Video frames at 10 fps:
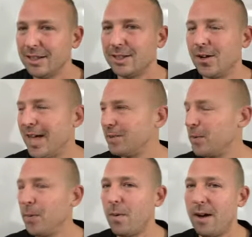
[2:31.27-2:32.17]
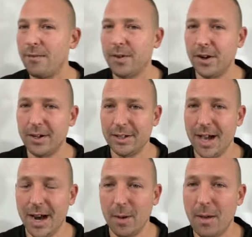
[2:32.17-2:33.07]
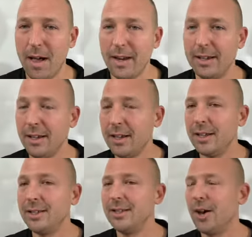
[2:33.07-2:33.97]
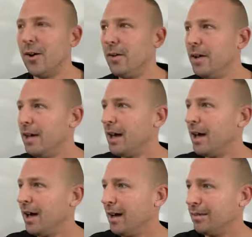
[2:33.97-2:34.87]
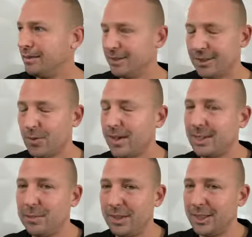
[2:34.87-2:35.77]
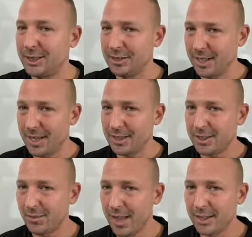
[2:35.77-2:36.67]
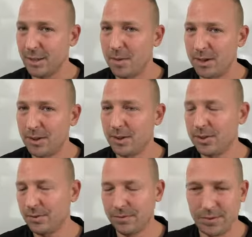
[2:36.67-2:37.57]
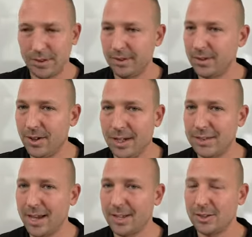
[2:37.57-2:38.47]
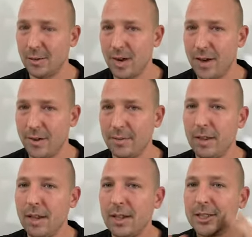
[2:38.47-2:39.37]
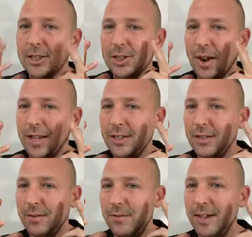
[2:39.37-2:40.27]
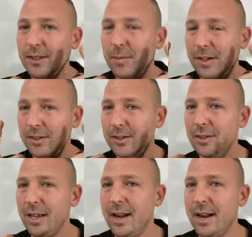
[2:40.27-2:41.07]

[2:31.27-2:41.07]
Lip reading: So that's what we want for your entire body. And so quite simply, just tense and relax your muscles for 30 seconds or whatever. Stretch your facial muscles.